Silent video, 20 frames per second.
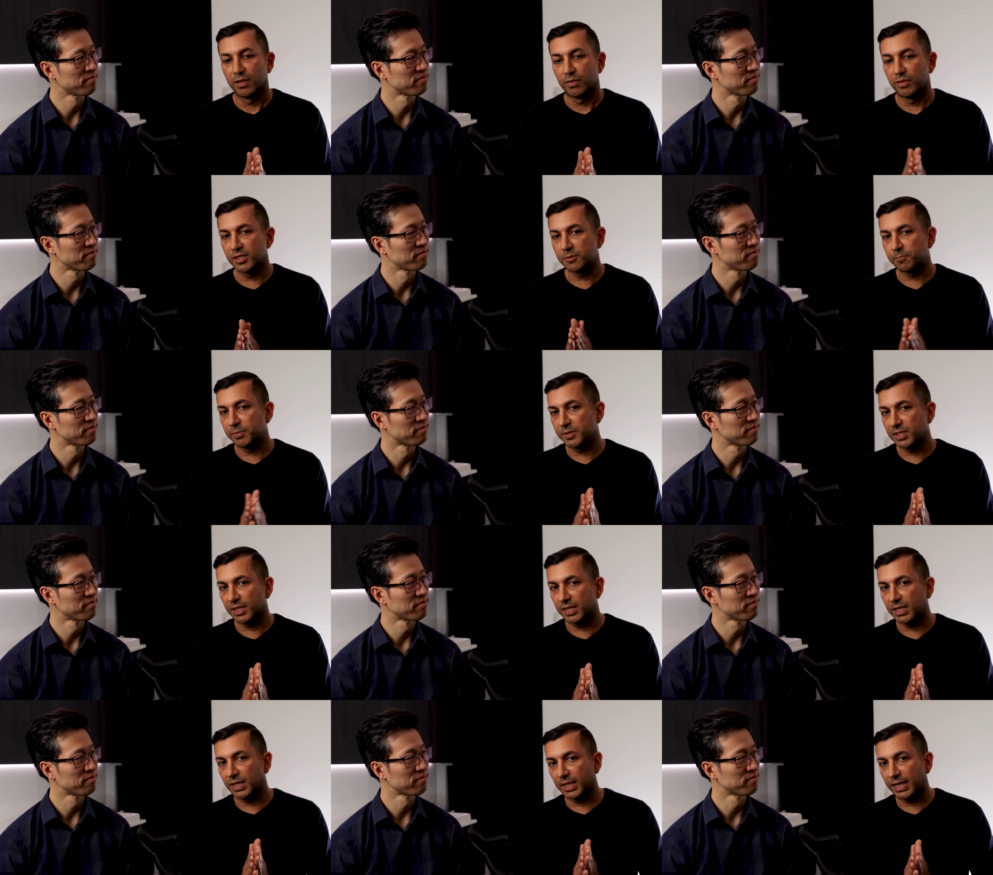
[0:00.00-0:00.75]
Speaker 1: This
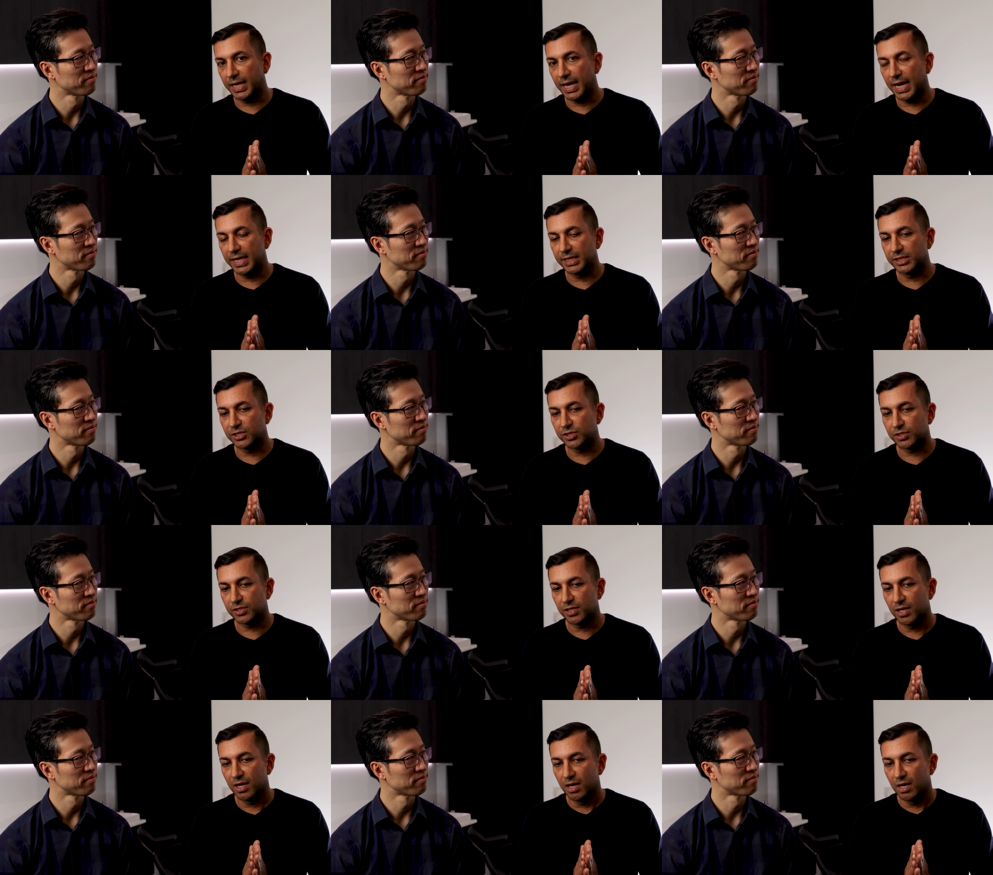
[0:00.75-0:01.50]
particular
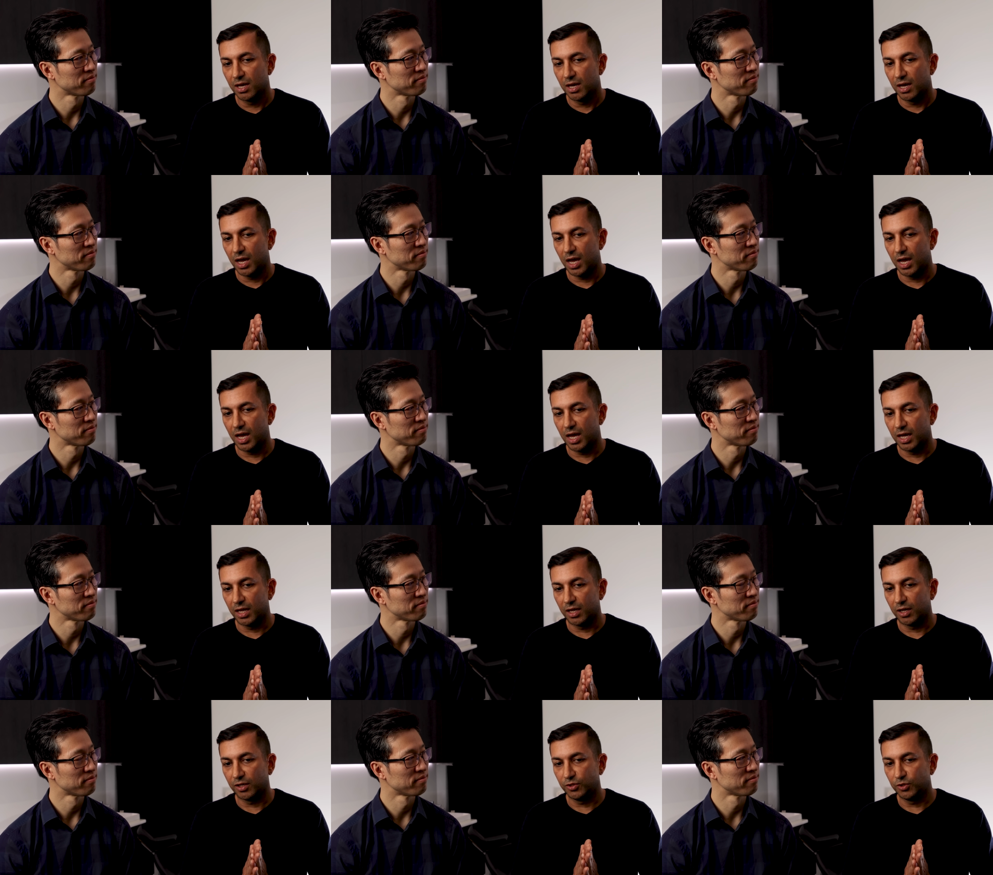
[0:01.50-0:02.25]
case,
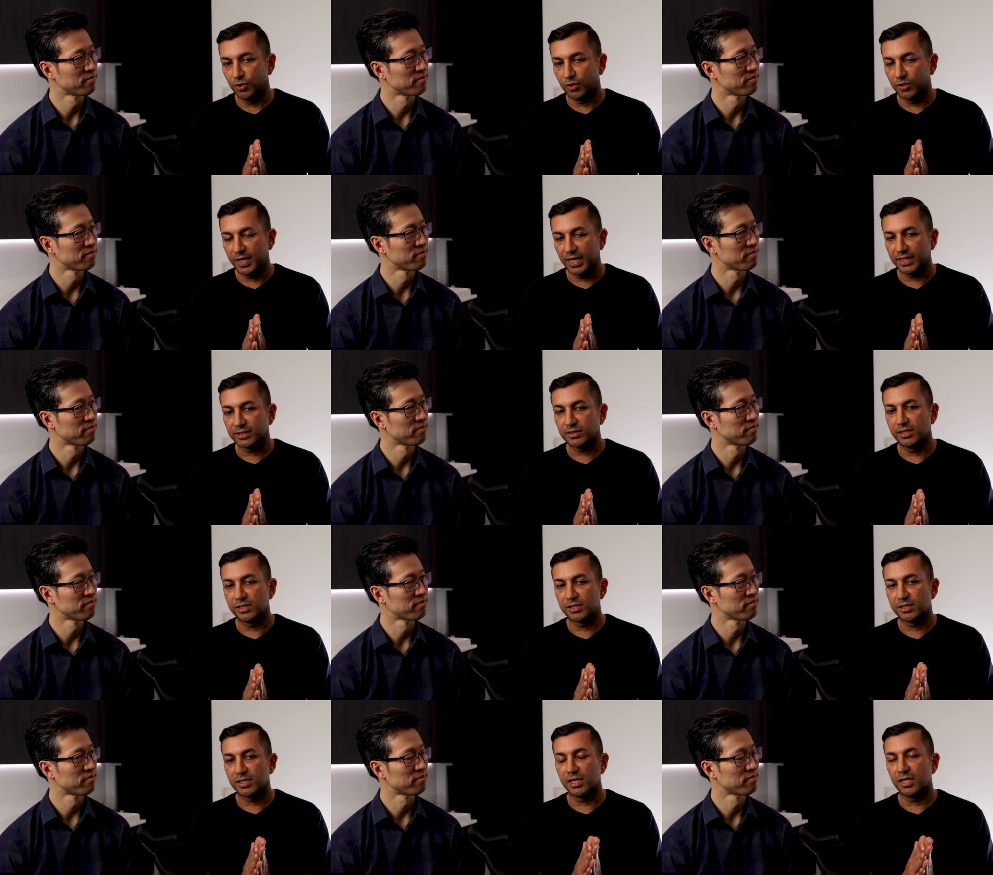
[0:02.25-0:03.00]
uh, you could
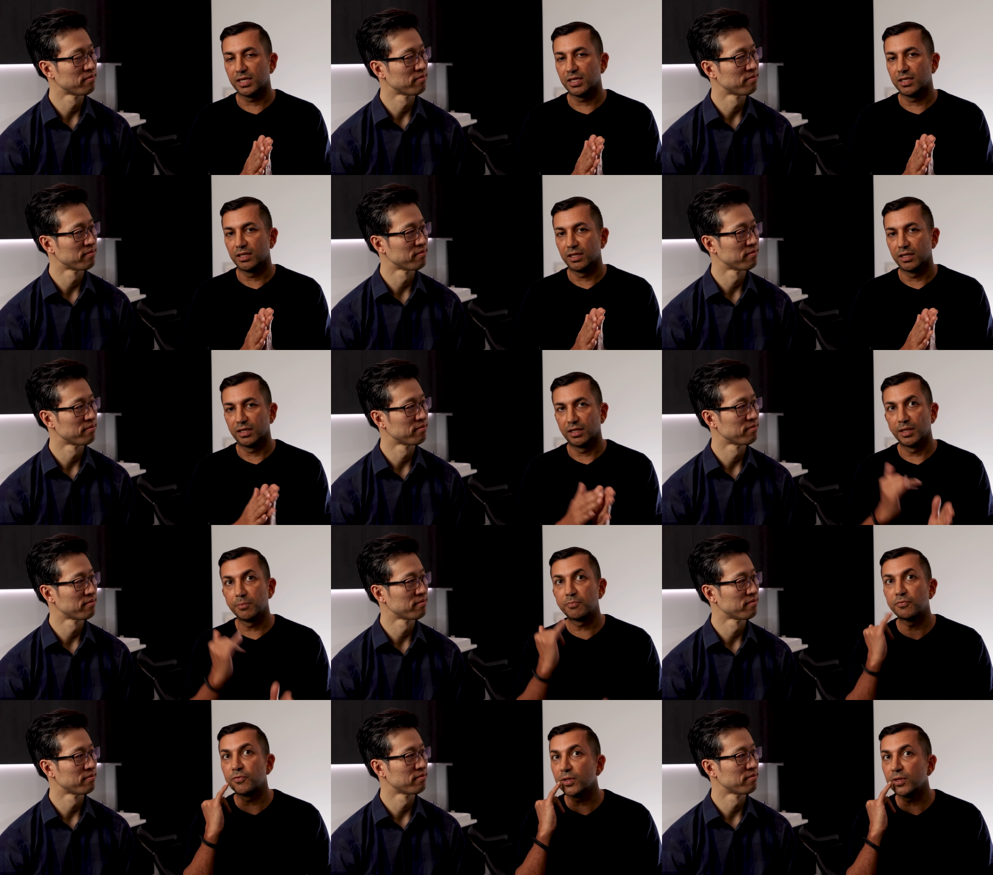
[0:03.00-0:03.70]
actually see lip